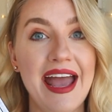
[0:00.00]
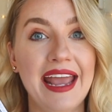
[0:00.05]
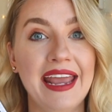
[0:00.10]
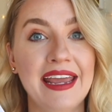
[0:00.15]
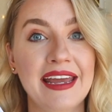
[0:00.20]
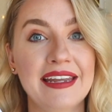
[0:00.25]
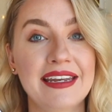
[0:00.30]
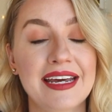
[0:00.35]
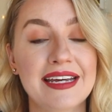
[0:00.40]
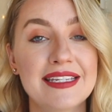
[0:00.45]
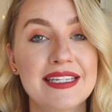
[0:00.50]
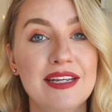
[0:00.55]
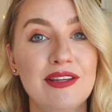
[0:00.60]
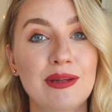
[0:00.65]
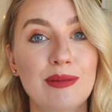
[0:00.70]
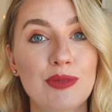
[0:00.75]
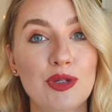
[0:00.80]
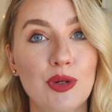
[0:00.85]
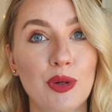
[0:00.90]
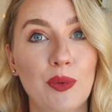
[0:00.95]
and I
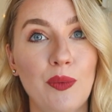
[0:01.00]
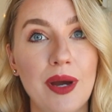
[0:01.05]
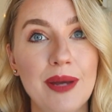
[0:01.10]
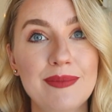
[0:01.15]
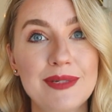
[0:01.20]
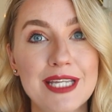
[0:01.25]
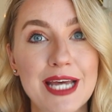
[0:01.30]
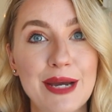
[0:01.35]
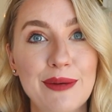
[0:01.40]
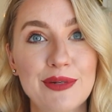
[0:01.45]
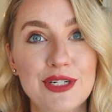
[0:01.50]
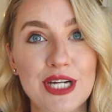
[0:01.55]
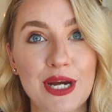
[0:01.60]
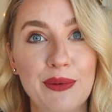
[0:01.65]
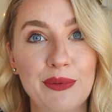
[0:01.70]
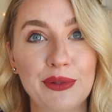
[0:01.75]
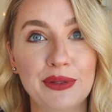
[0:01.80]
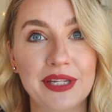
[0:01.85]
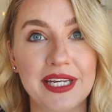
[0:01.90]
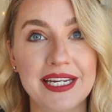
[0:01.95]
sent them to a website, which
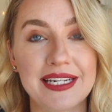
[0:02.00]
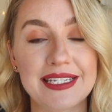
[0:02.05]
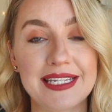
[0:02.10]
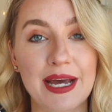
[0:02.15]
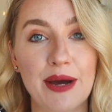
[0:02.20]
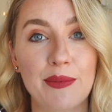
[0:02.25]
I will link